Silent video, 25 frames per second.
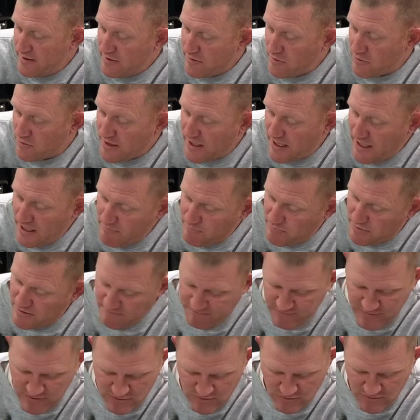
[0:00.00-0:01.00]
Okay, but
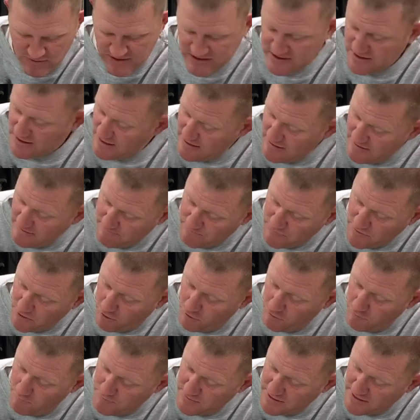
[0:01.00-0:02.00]
if you notice, the
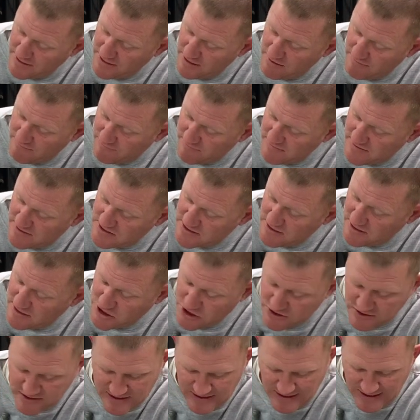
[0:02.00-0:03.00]
opening here for the
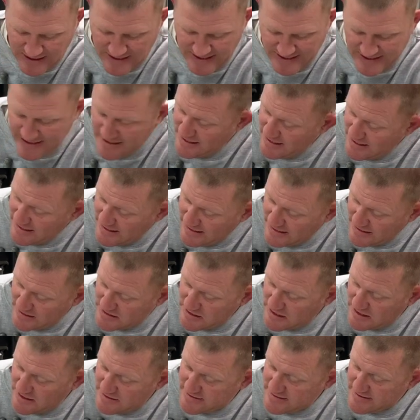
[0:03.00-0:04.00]
suction side is
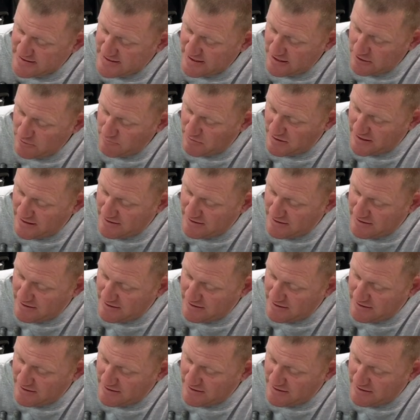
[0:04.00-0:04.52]
considerably